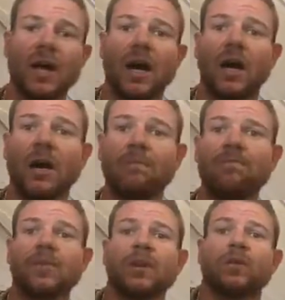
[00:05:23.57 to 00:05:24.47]

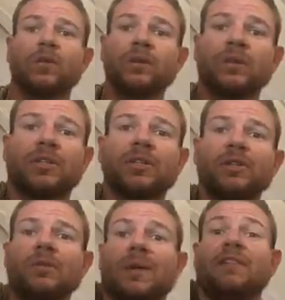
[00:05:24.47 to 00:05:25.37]
Rule number
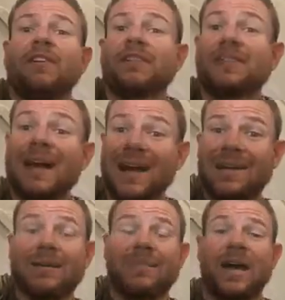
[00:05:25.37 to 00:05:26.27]
two, if it's not
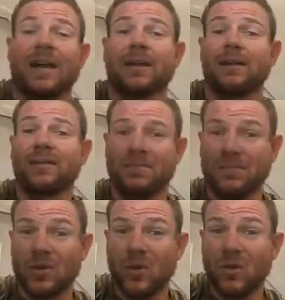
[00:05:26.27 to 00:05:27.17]
in a package,
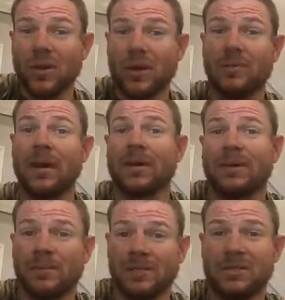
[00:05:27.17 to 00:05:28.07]
don't worry about
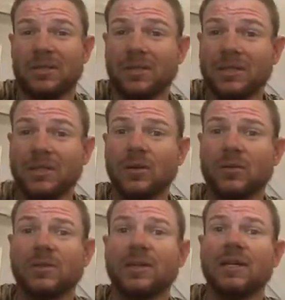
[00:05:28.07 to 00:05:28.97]
it, but you still need to know
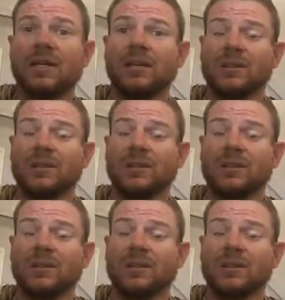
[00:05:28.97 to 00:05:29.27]
what you're eating.